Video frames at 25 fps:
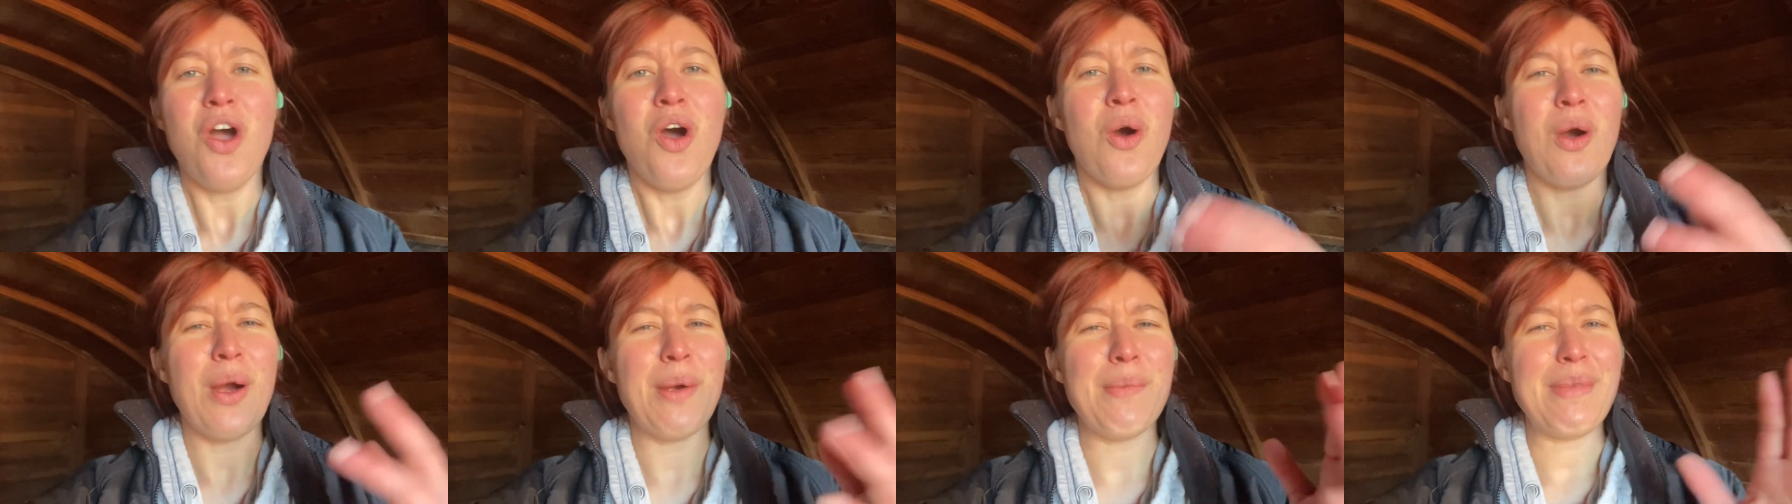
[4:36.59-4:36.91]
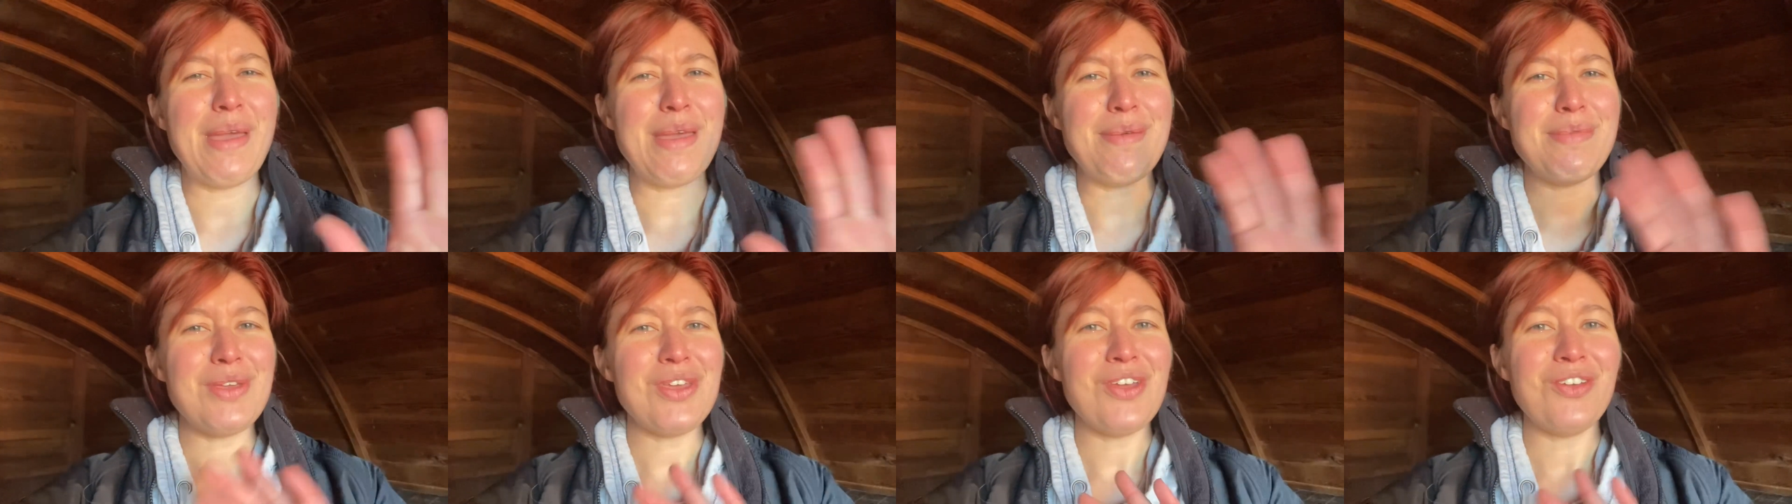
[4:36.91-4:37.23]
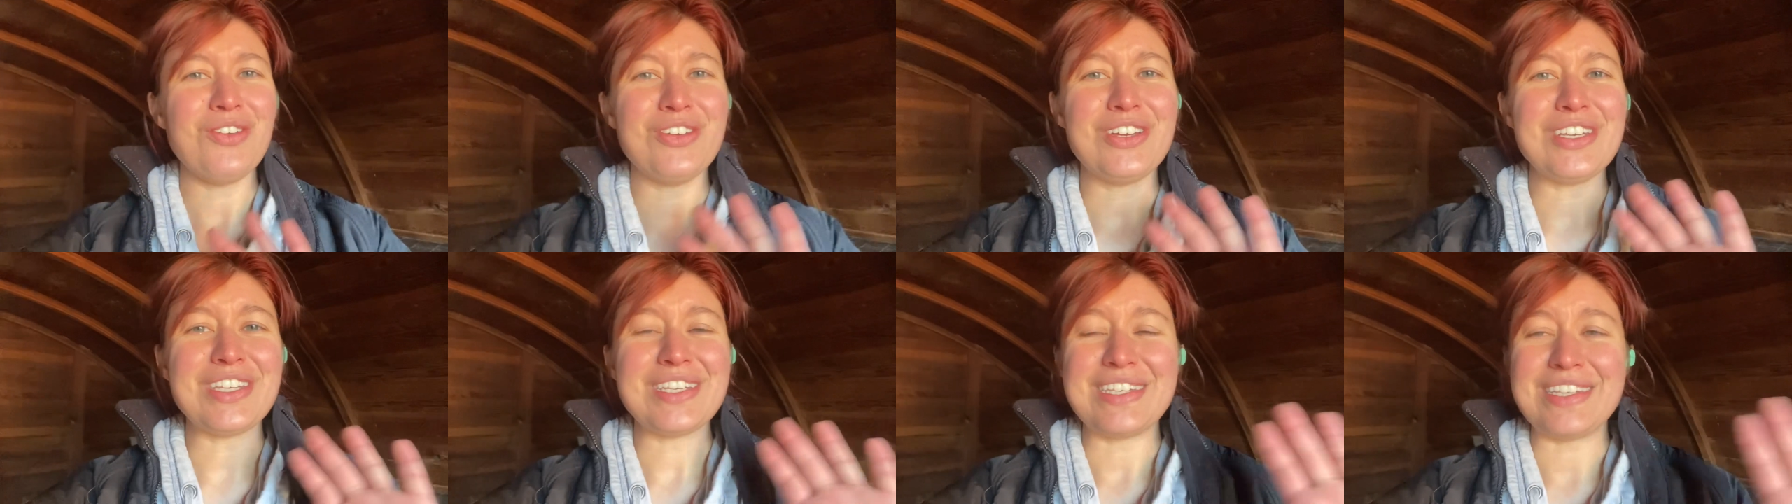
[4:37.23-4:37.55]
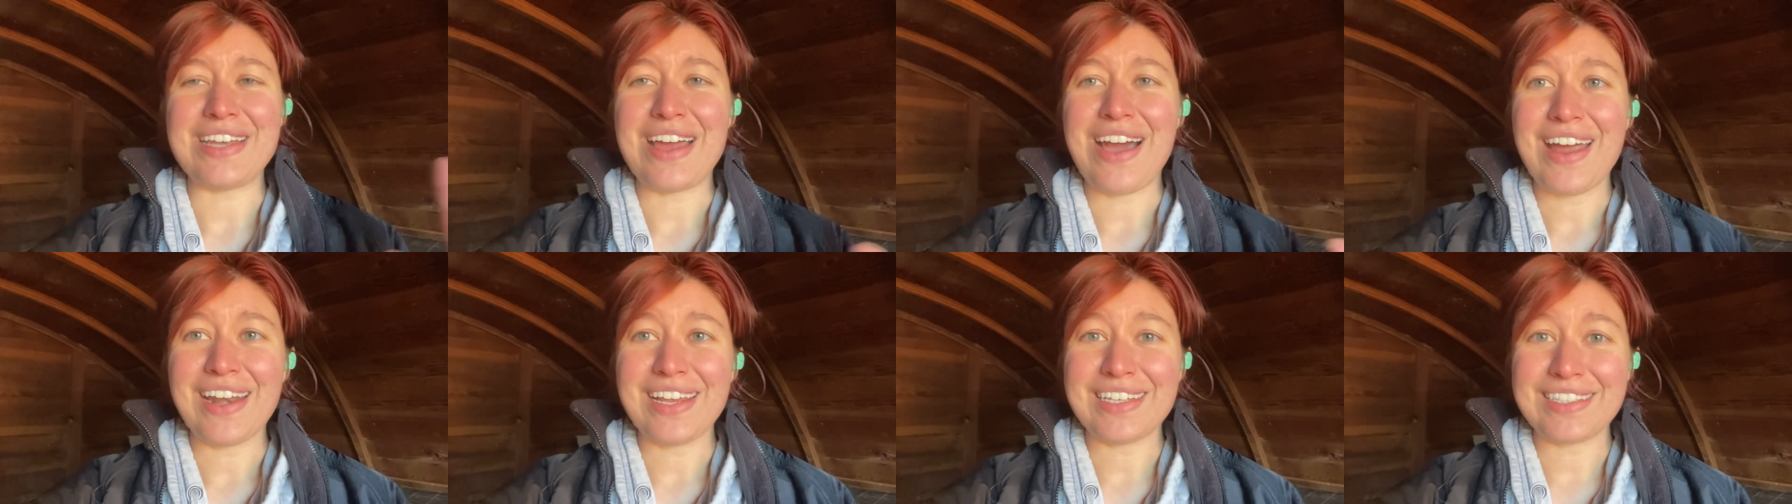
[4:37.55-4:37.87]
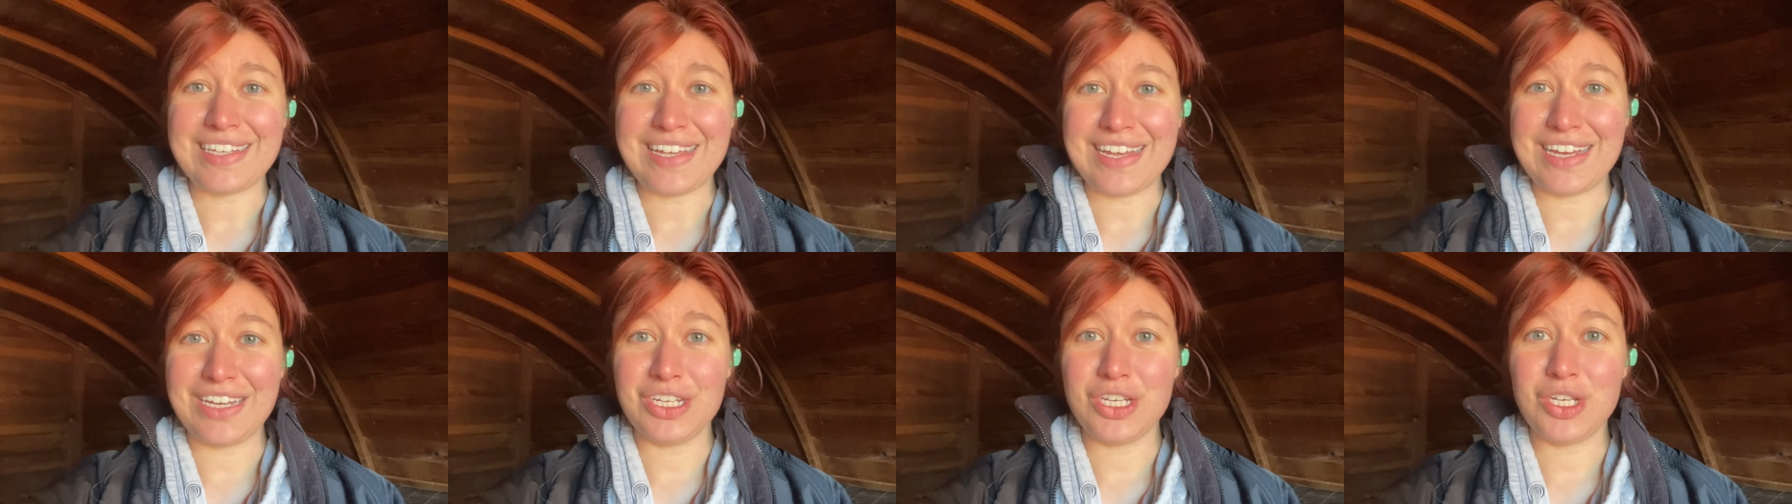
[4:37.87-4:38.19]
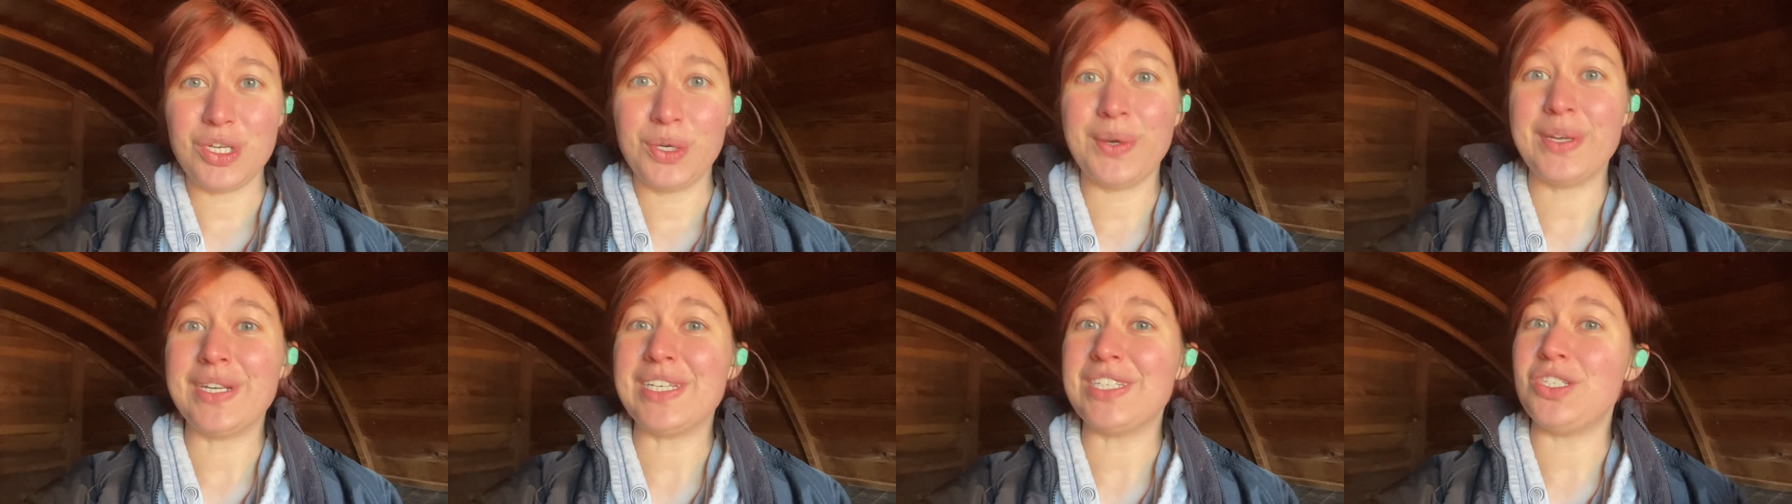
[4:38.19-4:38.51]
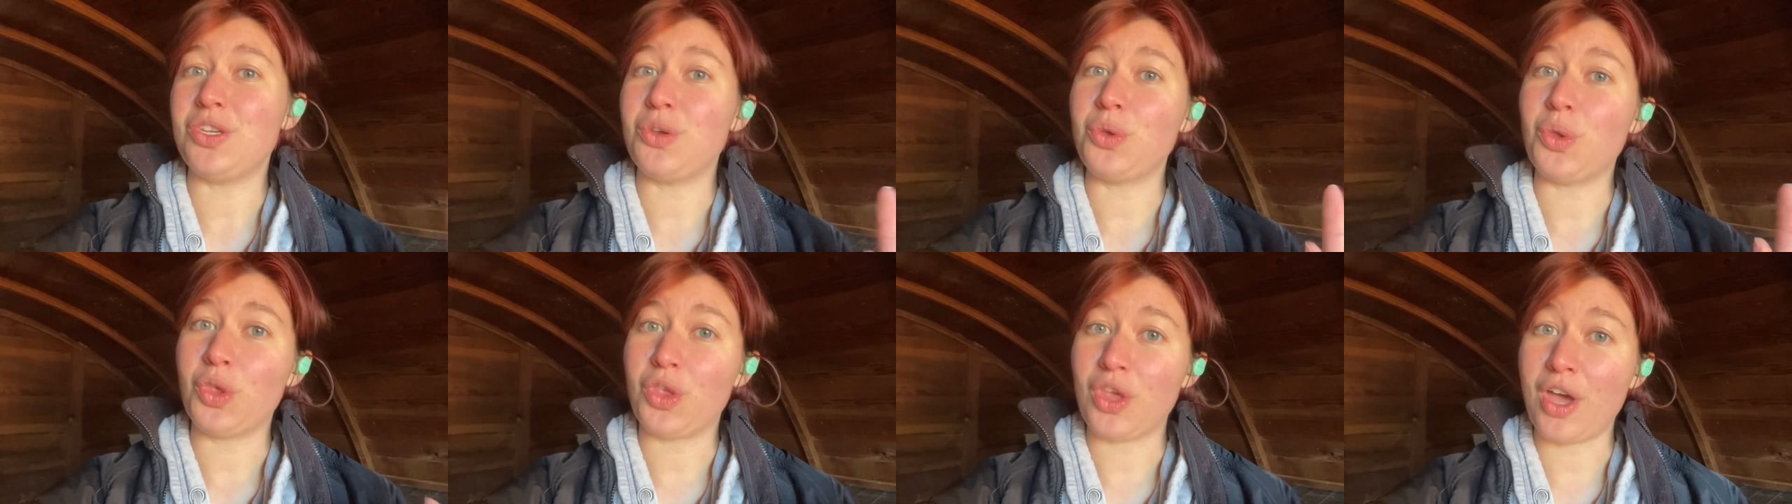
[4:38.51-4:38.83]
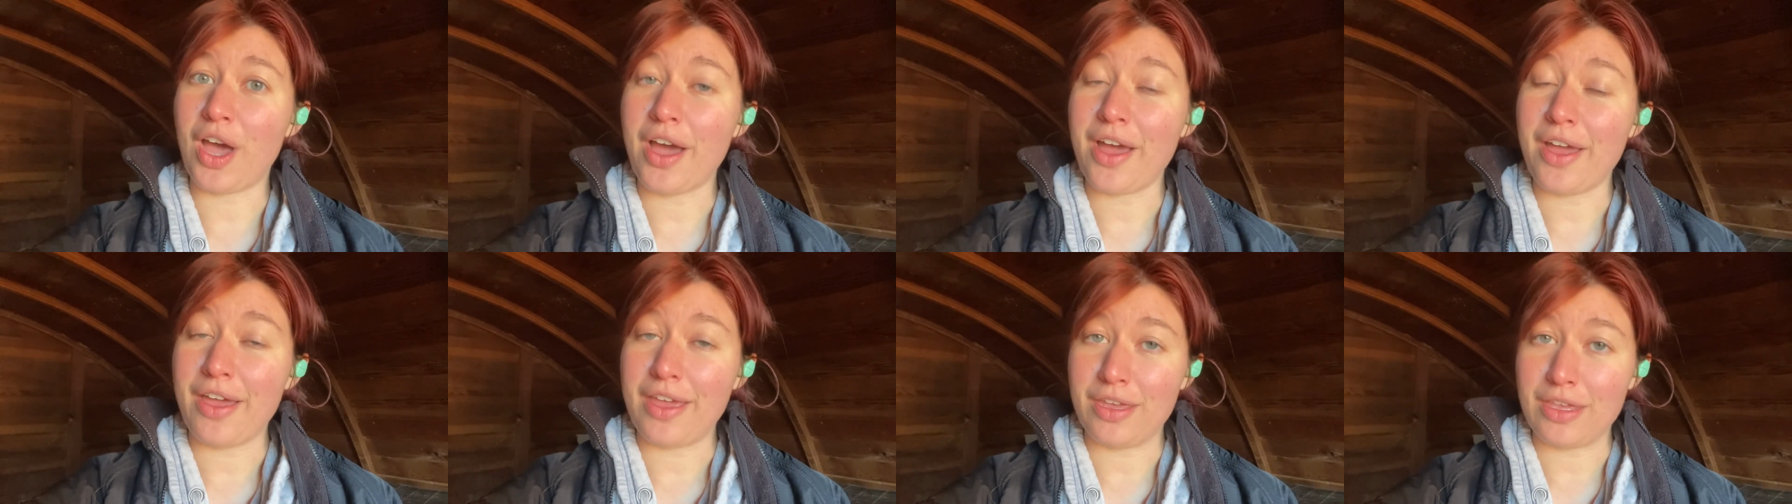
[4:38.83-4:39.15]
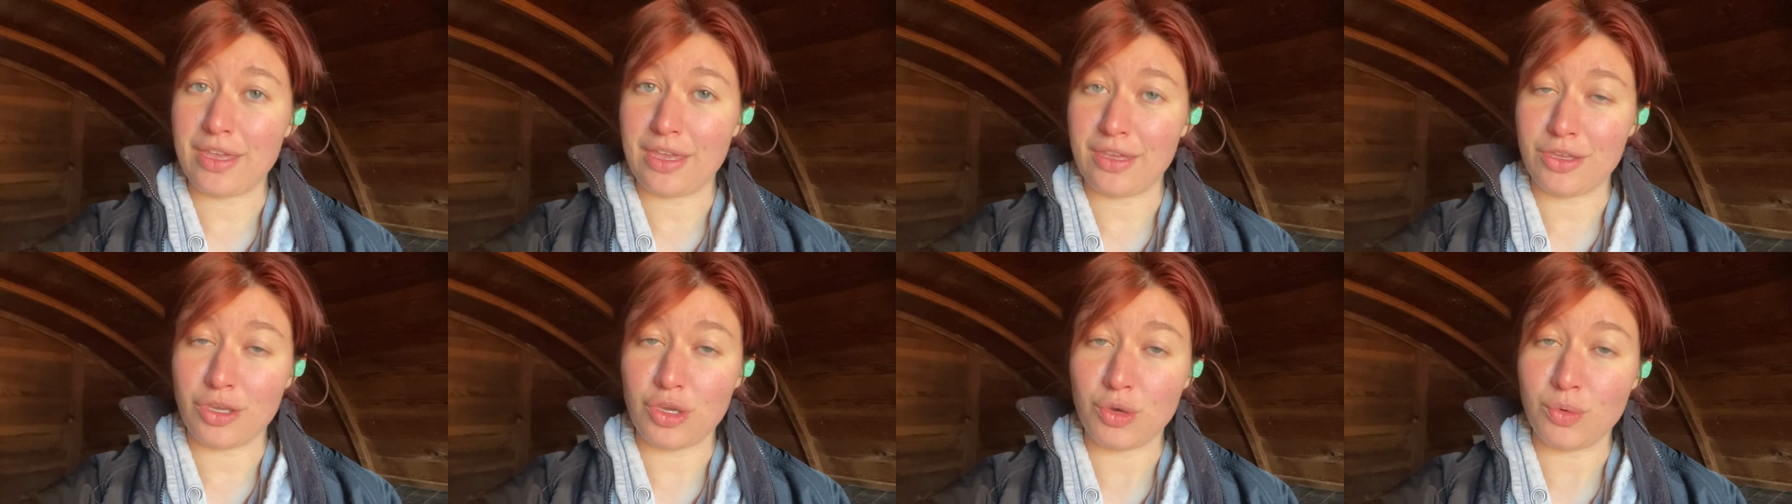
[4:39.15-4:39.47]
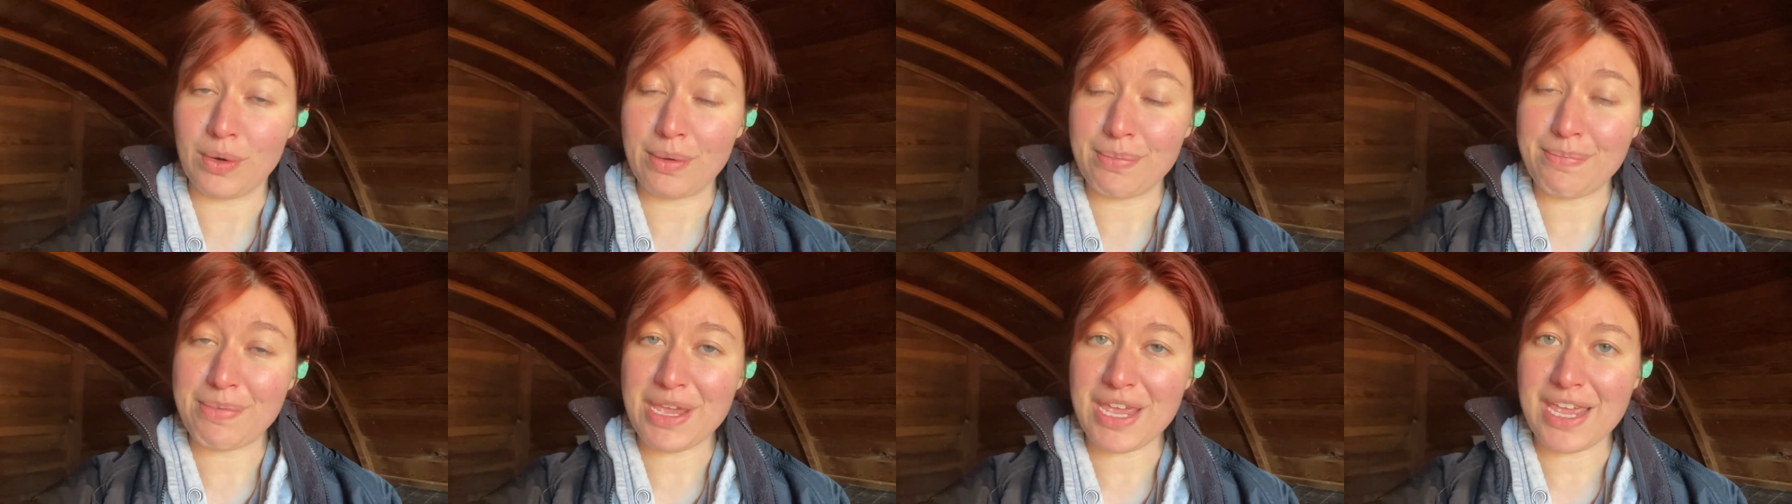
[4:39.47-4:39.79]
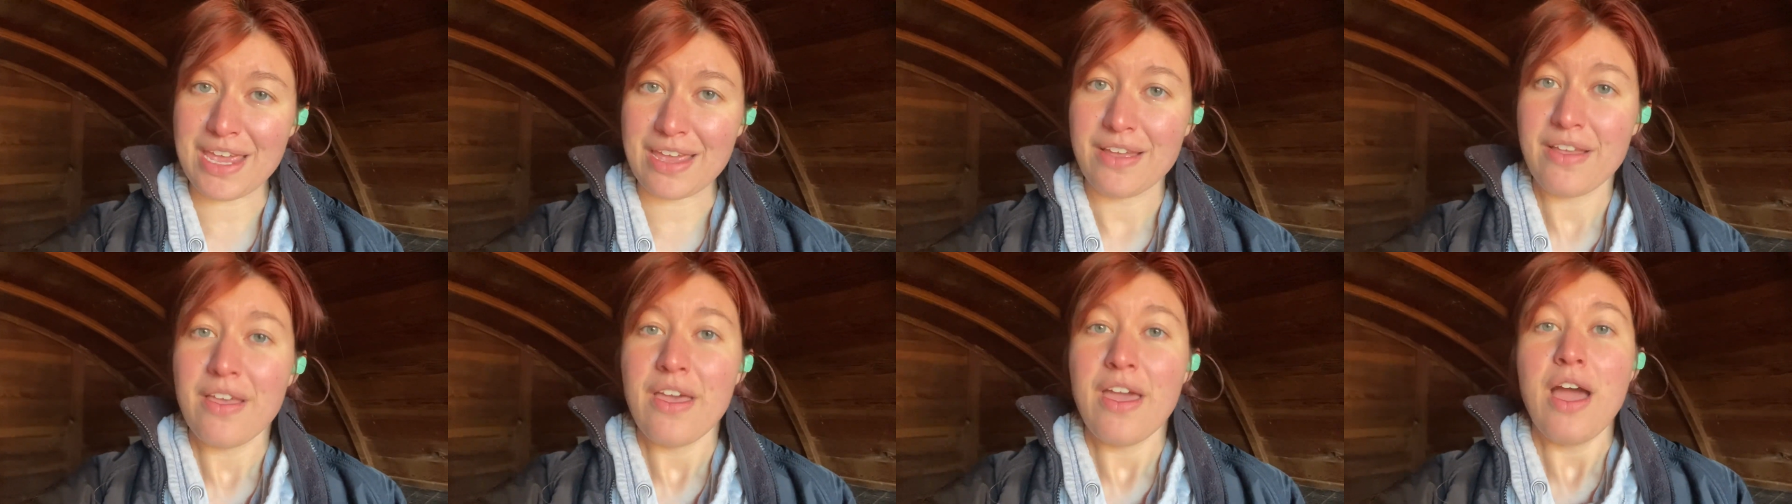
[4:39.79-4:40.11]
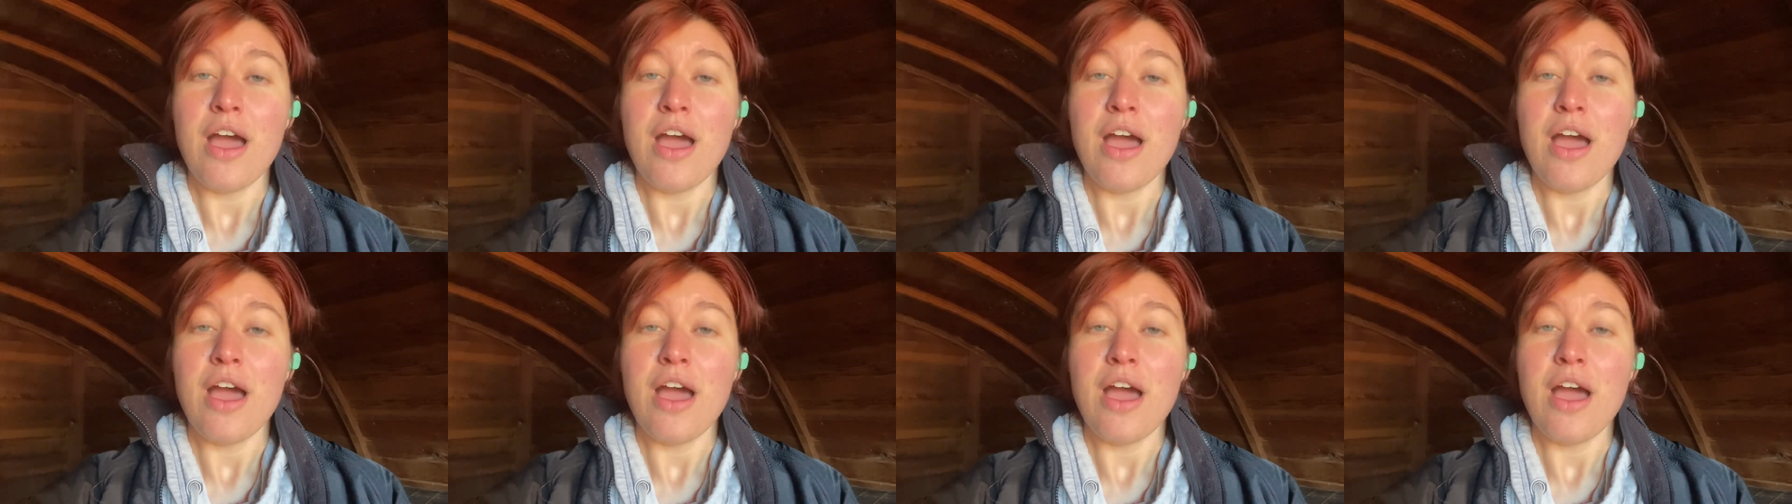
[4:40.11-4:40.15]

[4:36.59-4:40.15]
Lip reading: or maybe you're just not as into it as you thought you would be.